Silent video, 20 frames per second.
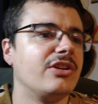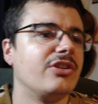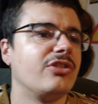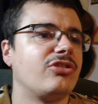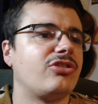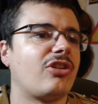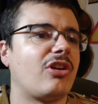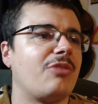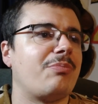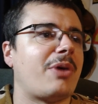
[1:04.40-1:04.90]

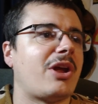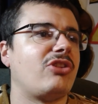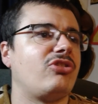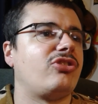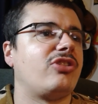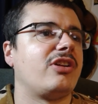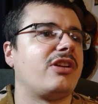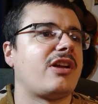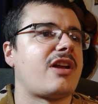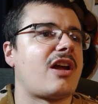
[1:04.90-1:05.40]
So
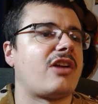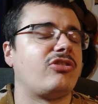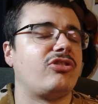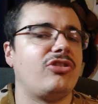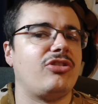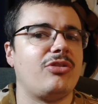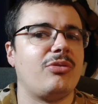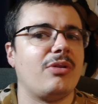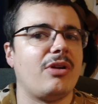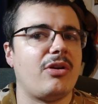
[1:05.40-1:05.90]
basically, I had to
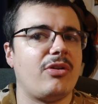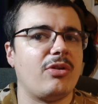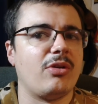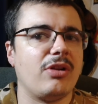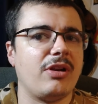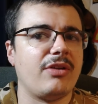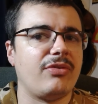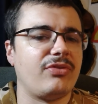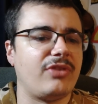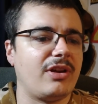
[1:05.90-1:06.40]
do a load of
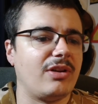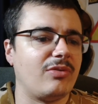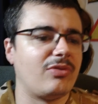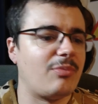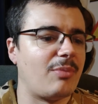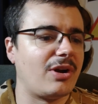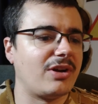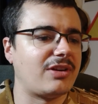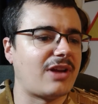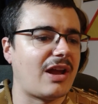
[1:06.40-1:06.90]
lifting for
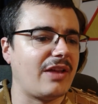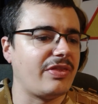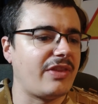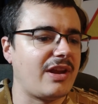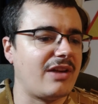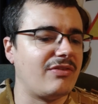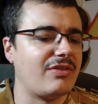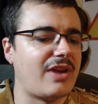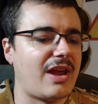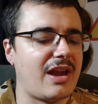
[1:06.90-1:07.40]
my dad the
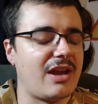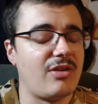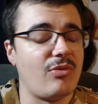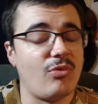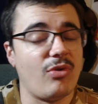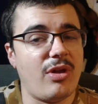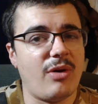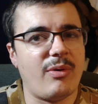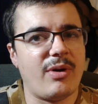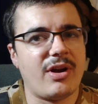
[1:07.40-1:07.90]
other day, and
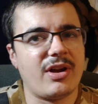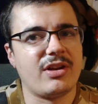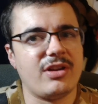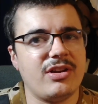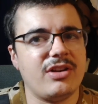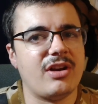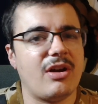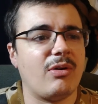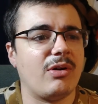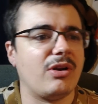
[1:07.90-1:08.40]
although I,
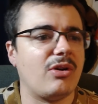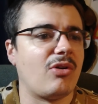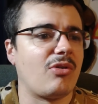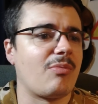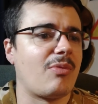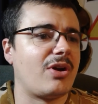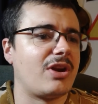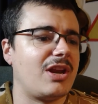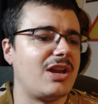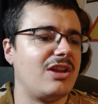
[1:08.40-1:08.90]
unlocked
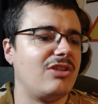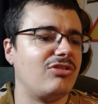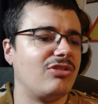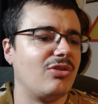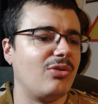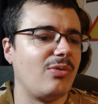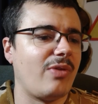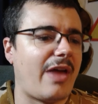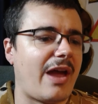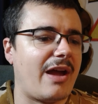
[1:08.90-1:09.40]
my knees and
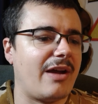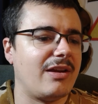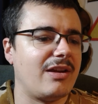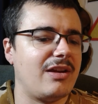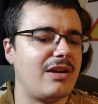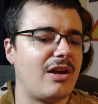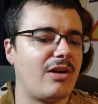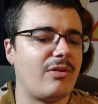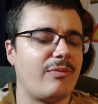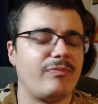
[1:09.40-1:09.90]
all that,
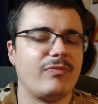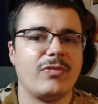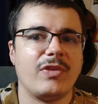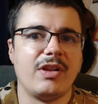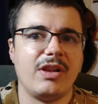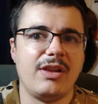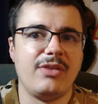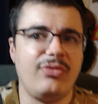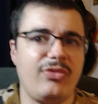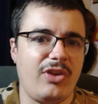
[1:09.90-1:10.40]

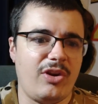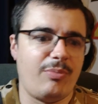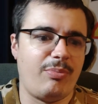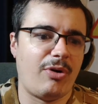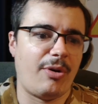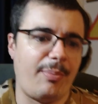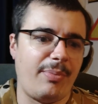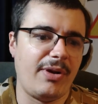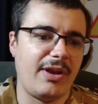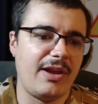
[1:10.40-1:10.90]
lifted
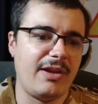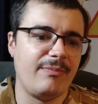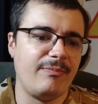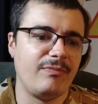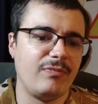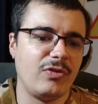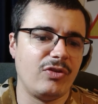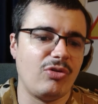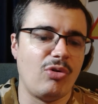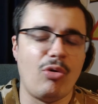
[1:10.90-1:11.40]
properly,
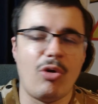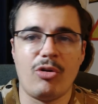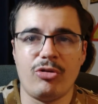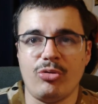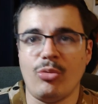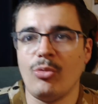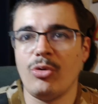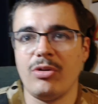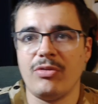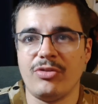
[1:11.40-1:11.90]

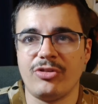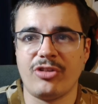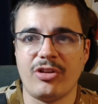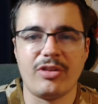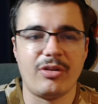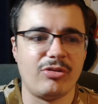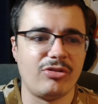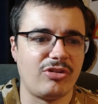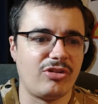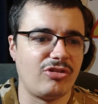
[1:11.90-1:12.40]
all of a
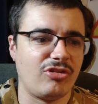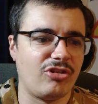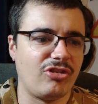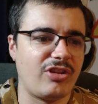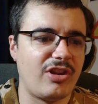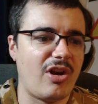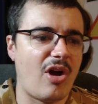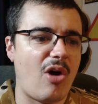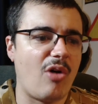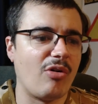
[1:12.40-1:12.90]
sudden I was
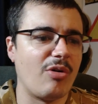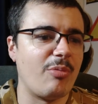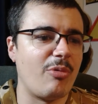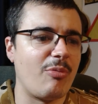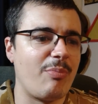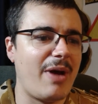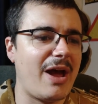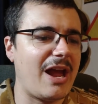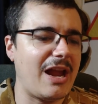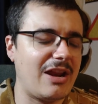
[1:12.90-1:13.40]
just in horrible
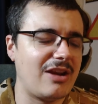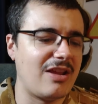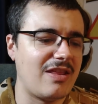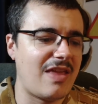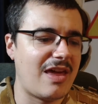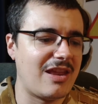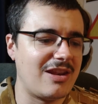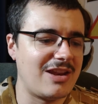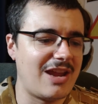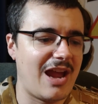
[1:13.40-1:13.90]
pain, and
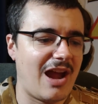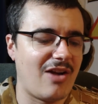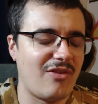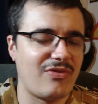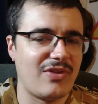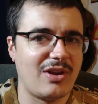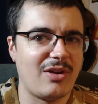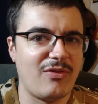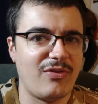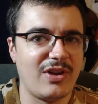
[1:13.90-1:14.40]
then, yeah, I
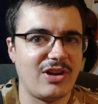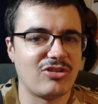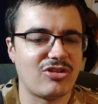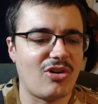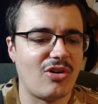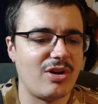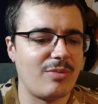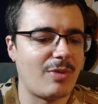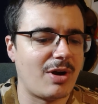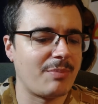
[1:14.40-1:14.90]
think the thing's
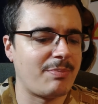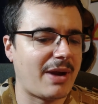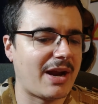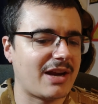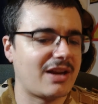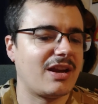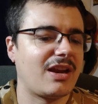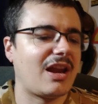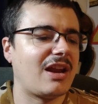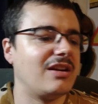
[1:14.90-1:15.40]
gone in my
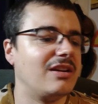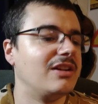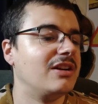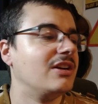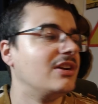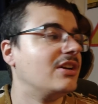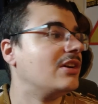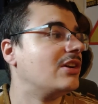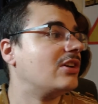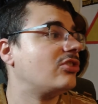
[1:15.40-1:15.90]
back again.
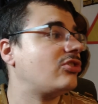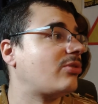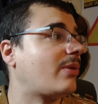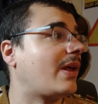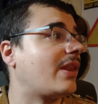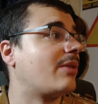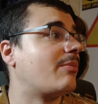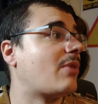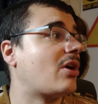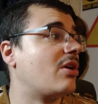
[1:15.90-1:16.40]
So
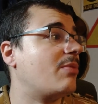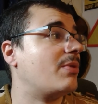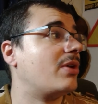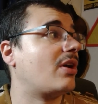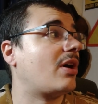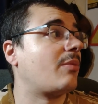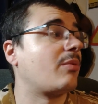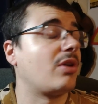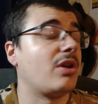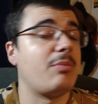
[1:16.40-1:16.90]
at the moment,
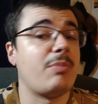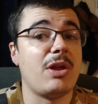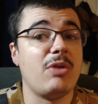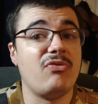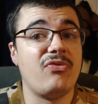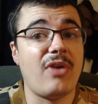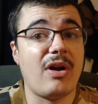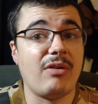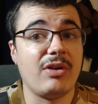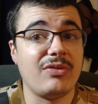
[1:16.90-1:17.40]
I'm going to be
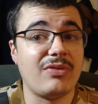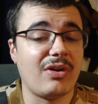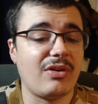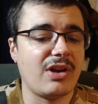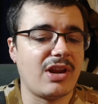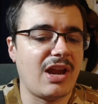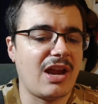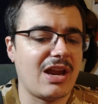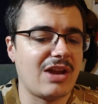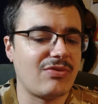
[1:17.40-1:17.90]
very, very
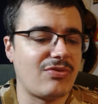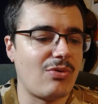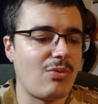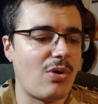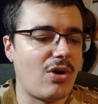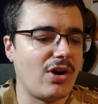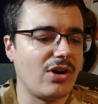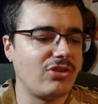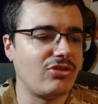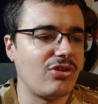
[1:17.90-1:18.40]
careful
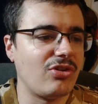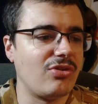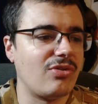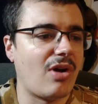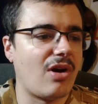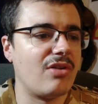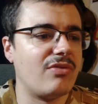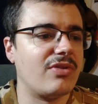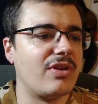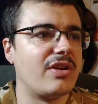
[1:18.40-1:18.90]
what I do
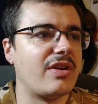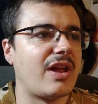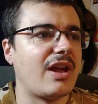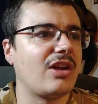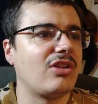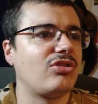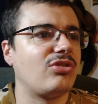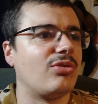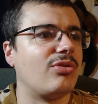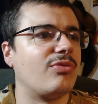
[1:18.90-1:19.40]
over the
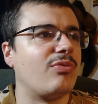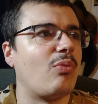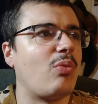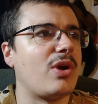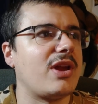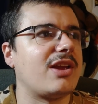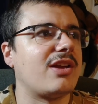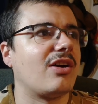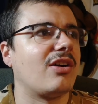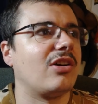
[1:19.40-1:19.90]
next sort of
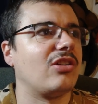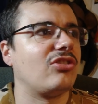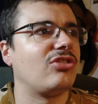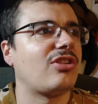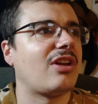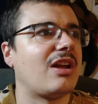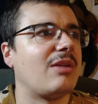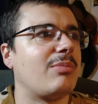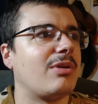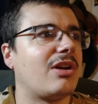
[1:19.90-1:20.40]
week, I'd
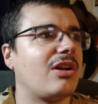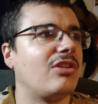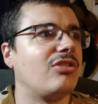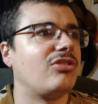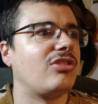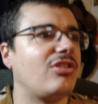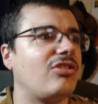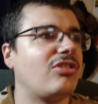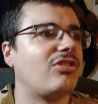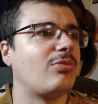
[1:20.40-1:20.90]
say,
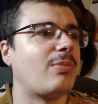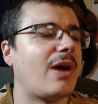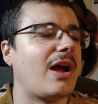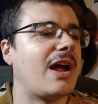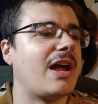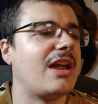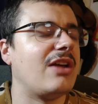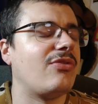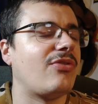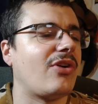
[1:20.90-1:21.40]
because this is
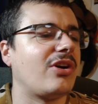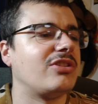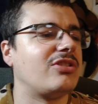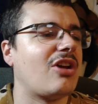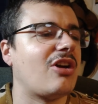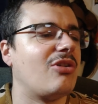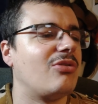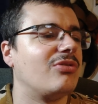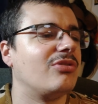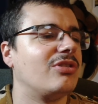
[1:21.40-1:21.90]
where if I
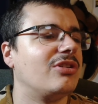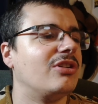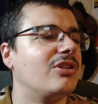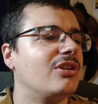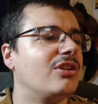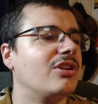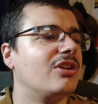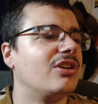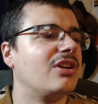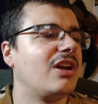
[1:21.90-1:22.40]
don't
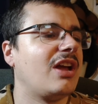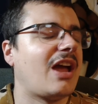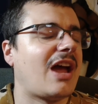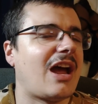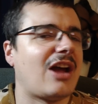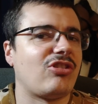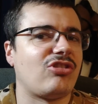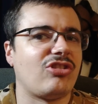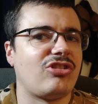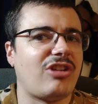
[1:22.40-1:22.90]

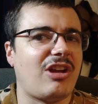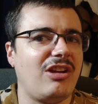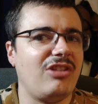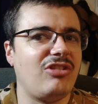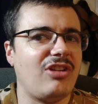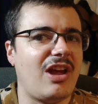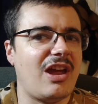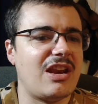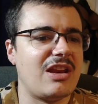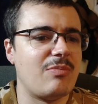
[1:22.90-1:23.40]
agitate
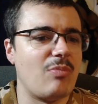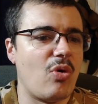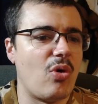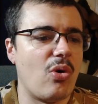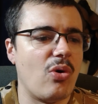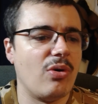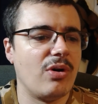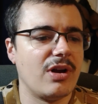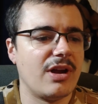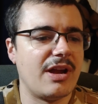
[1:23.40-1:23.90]
it
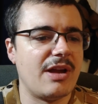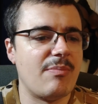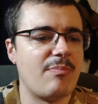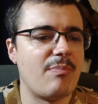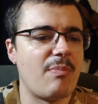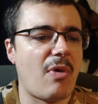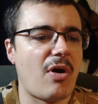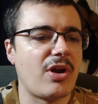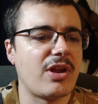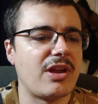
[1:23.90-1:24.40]
anymore, it
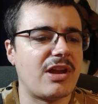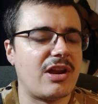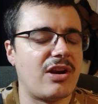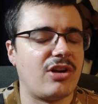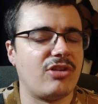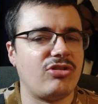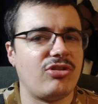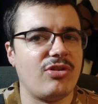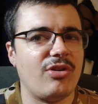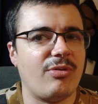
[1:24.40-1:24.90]
might, and
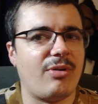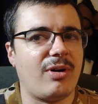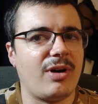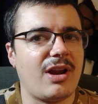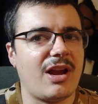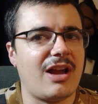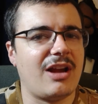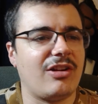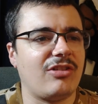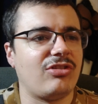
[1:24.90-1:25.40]
I do the right
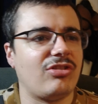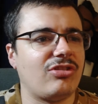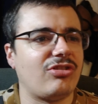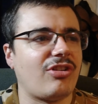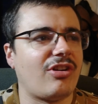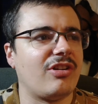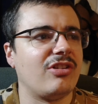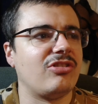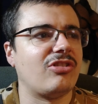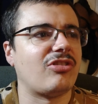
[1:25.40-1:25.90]

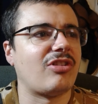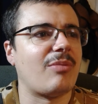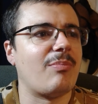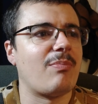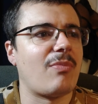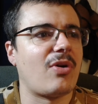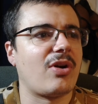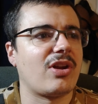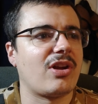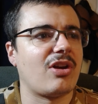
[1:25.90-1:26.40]
exercises, it
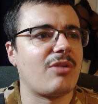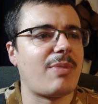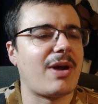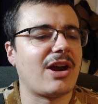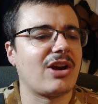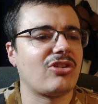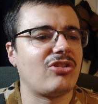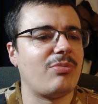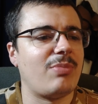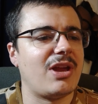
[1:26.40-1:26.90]
might go
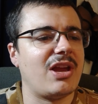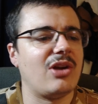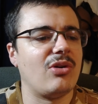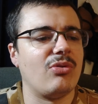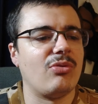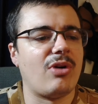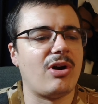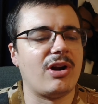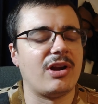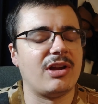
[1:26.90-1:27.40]
back to being all
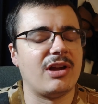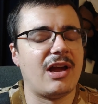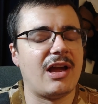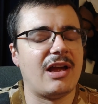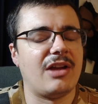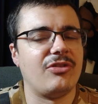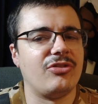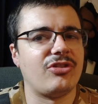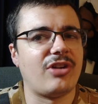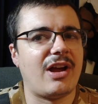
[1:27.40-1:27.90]
right.
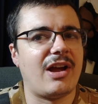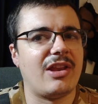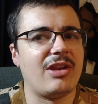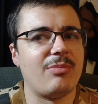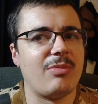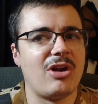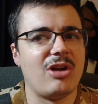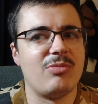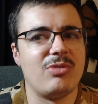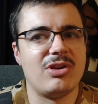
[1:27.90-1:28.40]
And at the
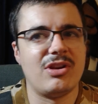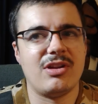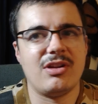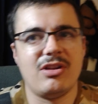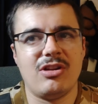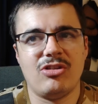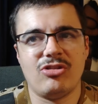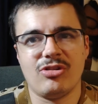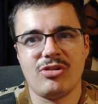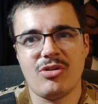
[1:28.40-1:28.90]
moment,
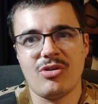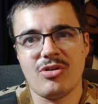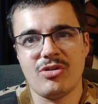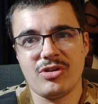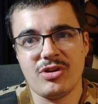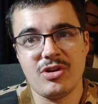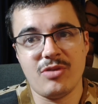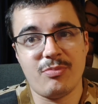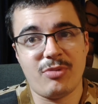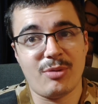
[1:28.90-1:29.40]
as a lot
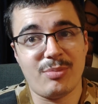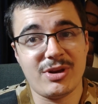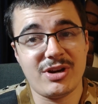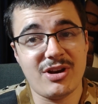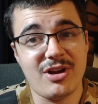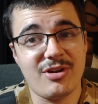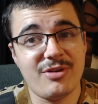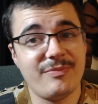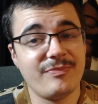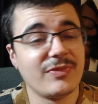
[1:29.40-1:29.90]
you probably
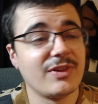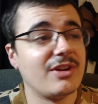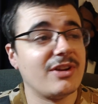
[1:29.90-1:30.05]
know,